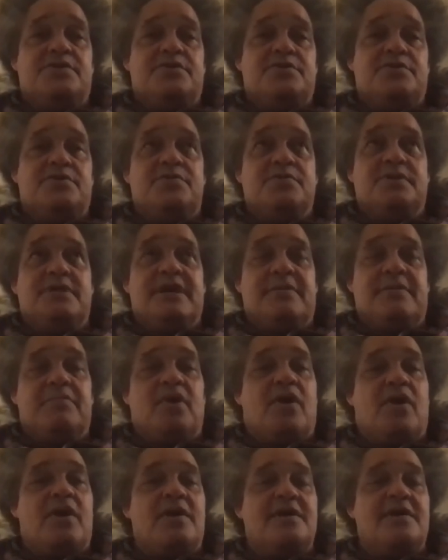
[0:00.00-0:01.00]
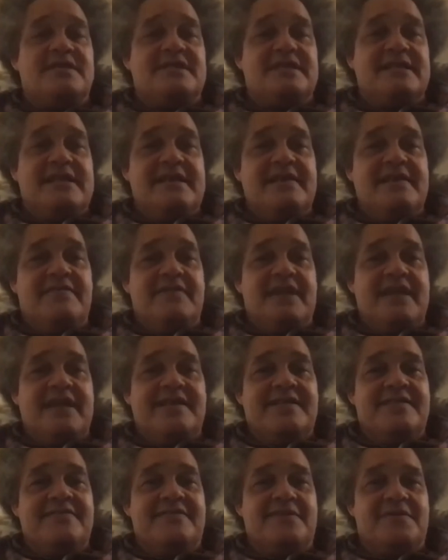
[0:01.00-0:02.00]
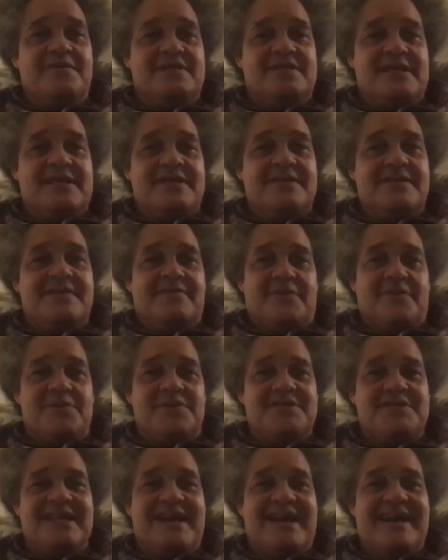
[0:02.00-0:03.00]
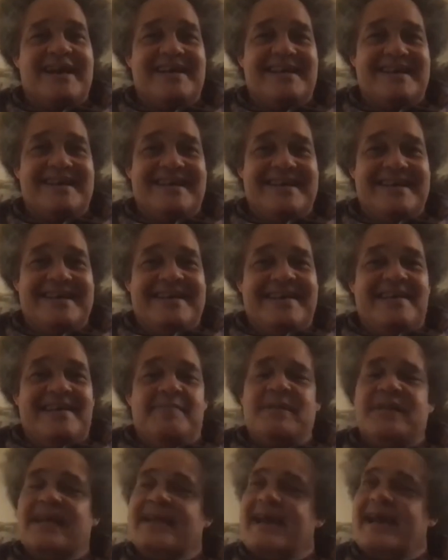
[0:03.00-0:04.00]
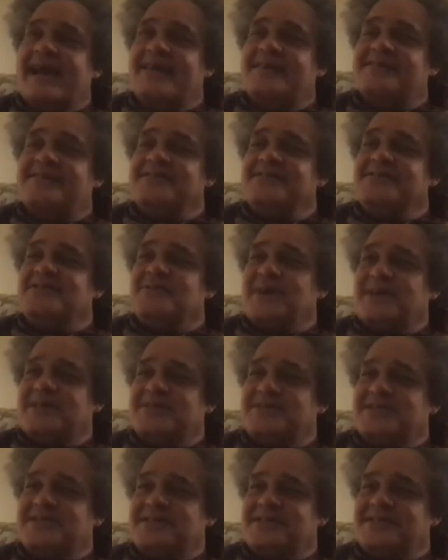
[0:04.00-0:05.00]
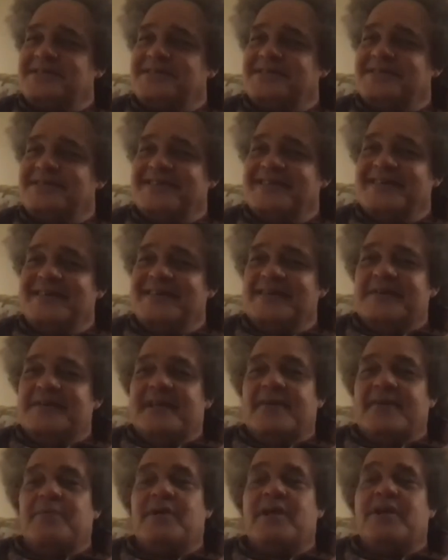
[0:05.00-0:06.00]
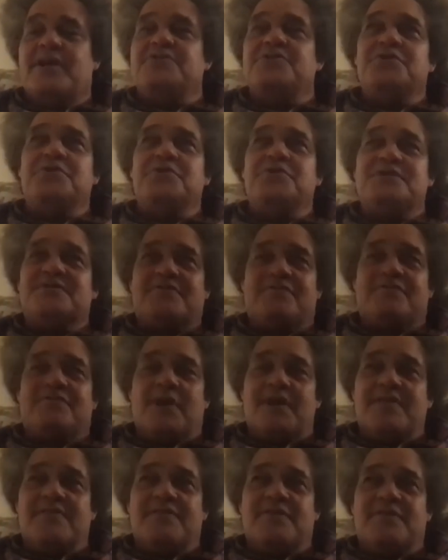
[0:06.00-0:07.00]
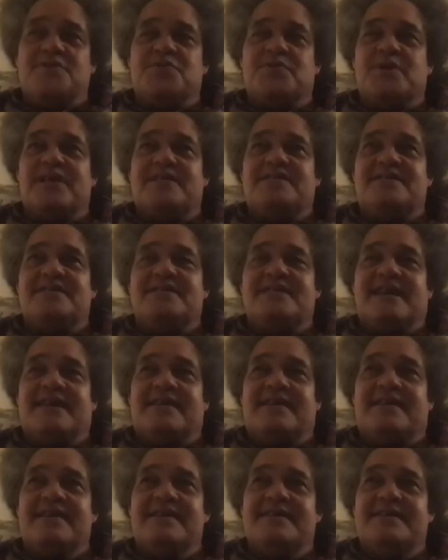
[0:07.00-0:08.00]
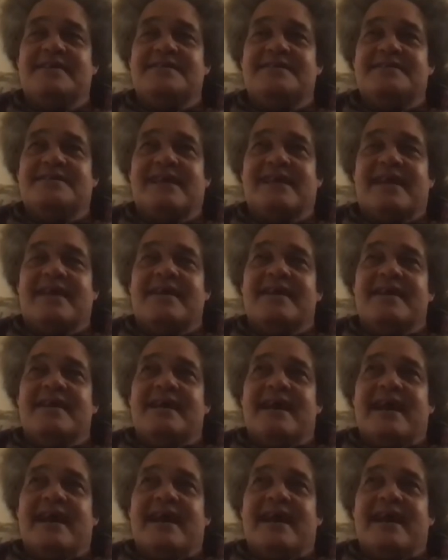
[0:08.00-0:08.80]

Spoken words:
actually give you questions to take to the bars in the evening, the first night, be like, ask these questions.